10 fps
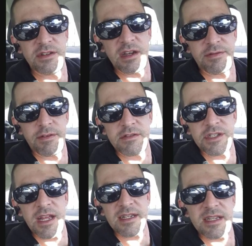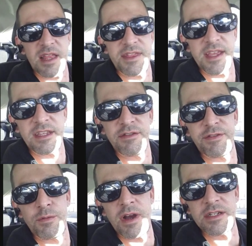New York Phone Jacks. Thank you
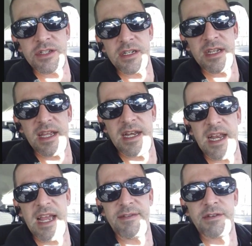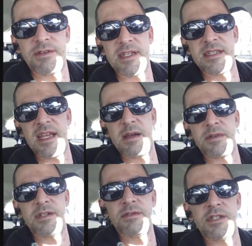for watching, and have a great day. I'm
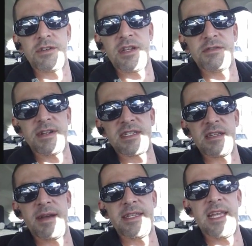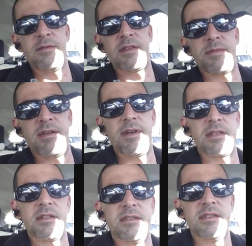going to enjoy the rest of my day with my
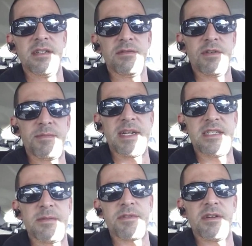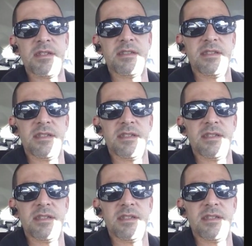rental, with my ZIPCAR.